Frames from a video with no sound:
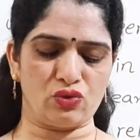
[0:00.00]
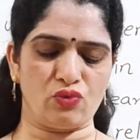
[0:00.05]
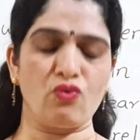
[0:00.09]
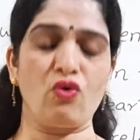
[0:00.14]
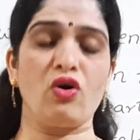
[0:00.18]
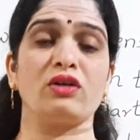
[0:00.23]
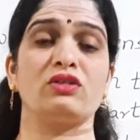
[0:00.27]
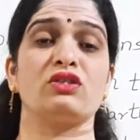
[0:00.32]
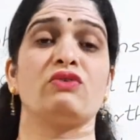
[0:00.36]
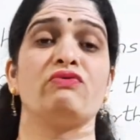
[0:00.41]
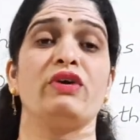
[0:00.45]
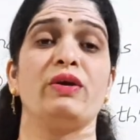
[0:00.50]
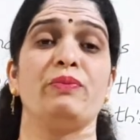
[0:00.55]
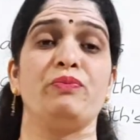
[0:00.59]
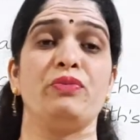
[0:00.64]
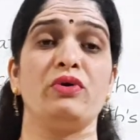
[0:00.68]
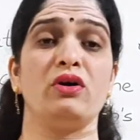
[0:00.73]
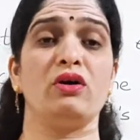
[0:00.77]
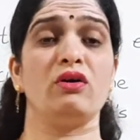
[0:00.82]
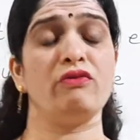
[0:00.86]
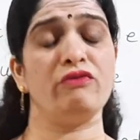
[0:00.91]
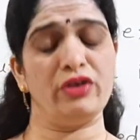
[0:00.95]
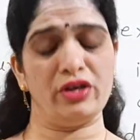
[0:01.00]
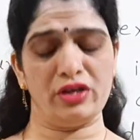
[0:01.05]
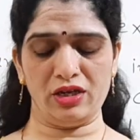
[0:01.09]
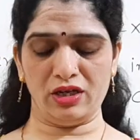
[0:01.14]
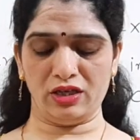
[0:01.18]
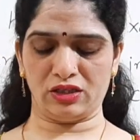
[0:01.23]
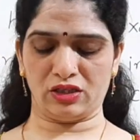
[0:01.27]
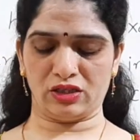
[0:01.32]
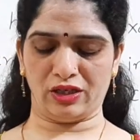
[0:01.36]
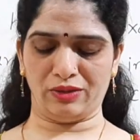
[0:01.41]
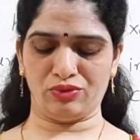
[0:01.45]
water vapor,
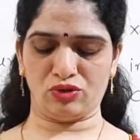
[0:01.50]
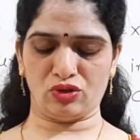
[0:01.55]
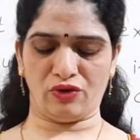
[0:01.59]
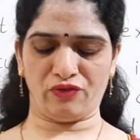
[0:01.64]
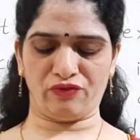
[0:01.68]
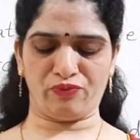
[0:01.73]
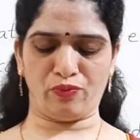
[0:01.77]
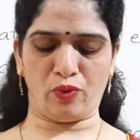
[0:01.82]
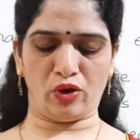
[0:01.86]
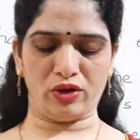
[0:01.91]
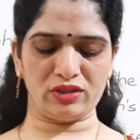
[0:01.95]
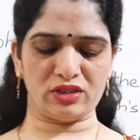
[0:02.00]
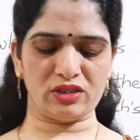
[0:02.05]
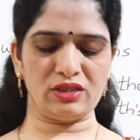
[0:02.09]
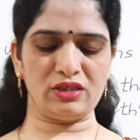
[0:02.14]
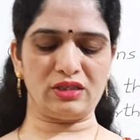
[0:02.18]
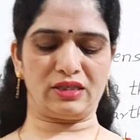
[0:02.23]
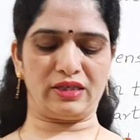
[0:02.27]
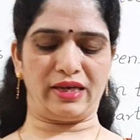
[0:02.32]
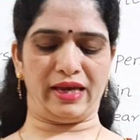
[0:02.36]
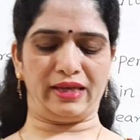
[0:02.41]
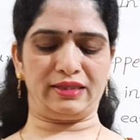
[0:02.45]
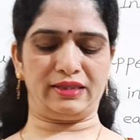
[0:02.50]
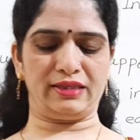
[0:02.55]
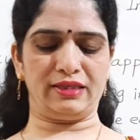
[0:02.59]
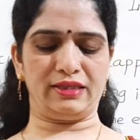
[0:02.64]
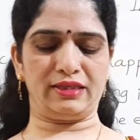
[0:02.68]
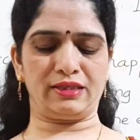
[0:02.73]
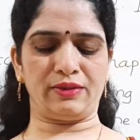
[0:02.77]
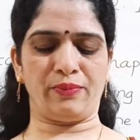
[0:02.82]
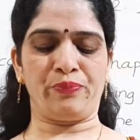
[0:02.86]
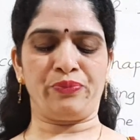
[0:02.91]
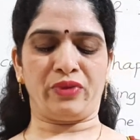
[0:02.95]
various types of poisonous
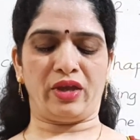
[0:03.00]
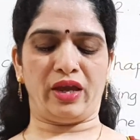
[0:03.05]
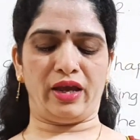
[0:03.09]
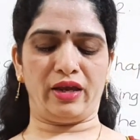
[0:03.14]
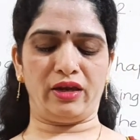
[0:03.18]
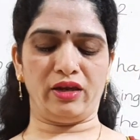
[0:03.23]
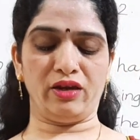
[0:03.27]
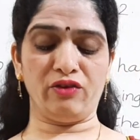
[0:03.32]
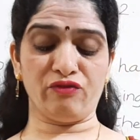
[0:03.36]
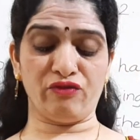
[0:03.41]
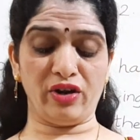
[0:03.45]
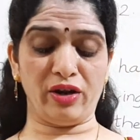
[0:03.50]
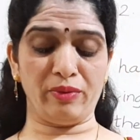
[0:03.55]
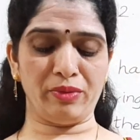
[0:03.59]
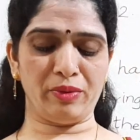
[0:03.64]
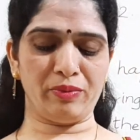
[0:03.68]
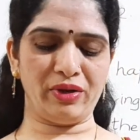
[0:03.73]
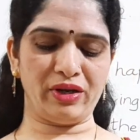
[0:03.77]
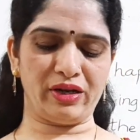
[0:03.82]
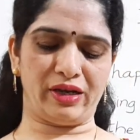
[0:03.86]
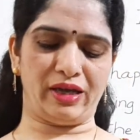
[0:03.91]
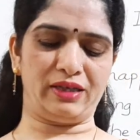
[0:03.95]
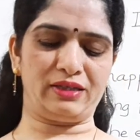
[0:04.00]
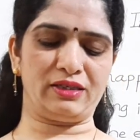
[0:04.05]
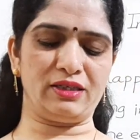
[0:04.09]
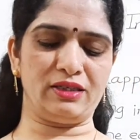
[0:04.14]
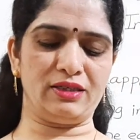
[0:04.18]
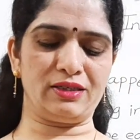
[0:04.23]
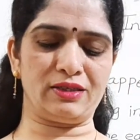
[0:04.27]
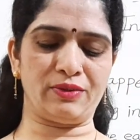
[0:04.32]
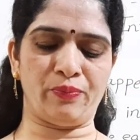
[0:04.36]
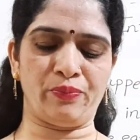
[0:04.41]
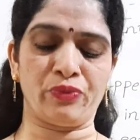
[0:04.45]
gases and inflammable
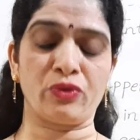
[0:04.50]
gases,